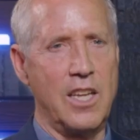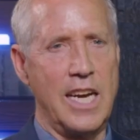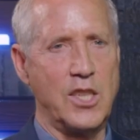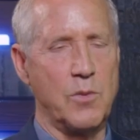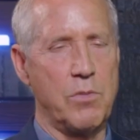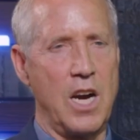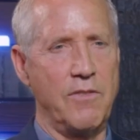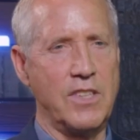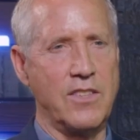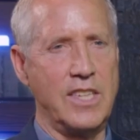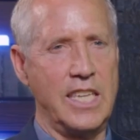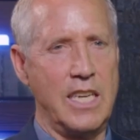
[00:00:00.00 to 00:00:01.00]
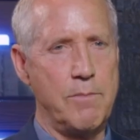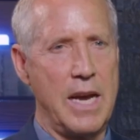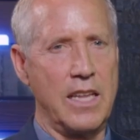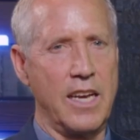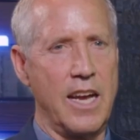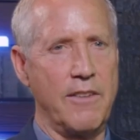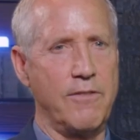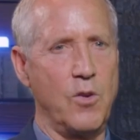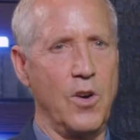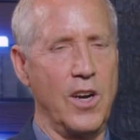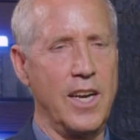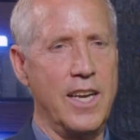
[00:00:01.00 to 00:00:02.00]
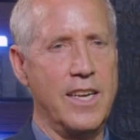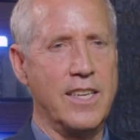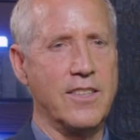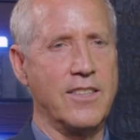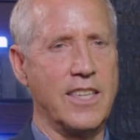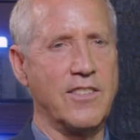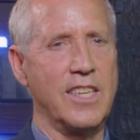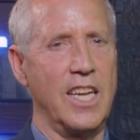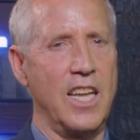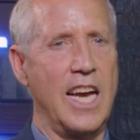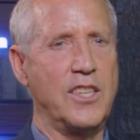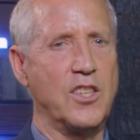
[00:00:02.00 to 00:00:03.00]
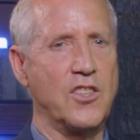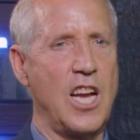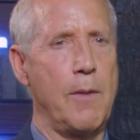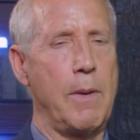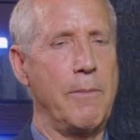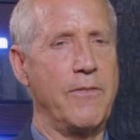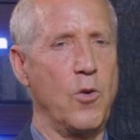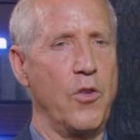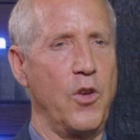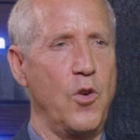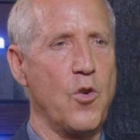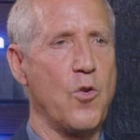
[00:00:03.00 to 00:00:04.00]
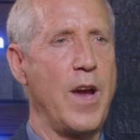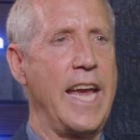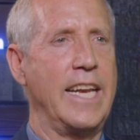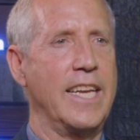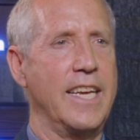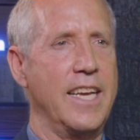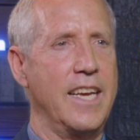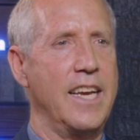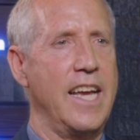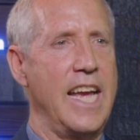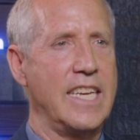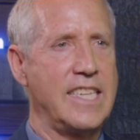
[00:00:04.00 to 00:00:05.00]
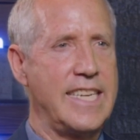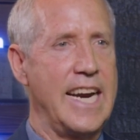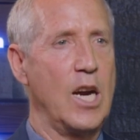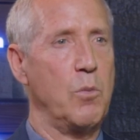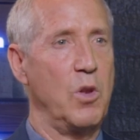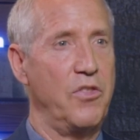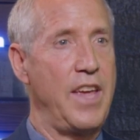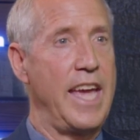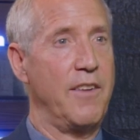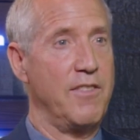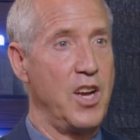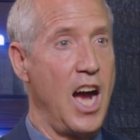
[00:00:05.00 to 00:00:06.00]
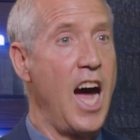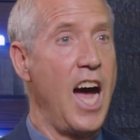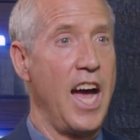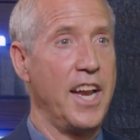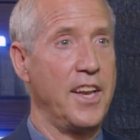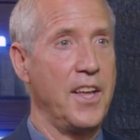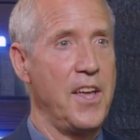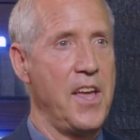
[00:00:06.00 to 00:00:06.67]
Elijah prophecy in Malachi four says that Elijah is coming before the great and terrible day of God.